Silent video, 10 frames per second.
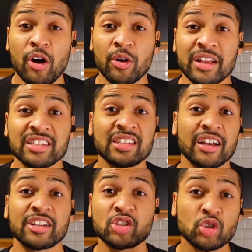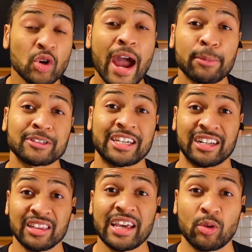own, instead it's trapped in
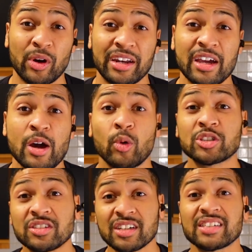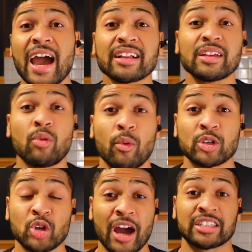a liquid, which is exactly what we're
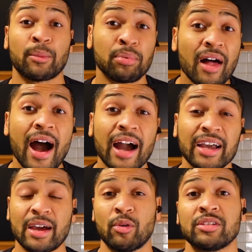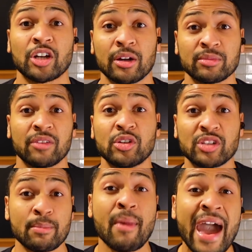trying to block in terms of
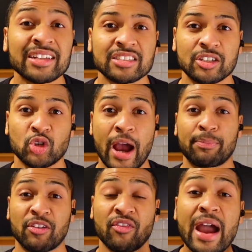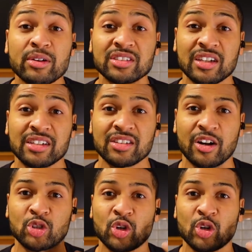using masks to trap the viruses that are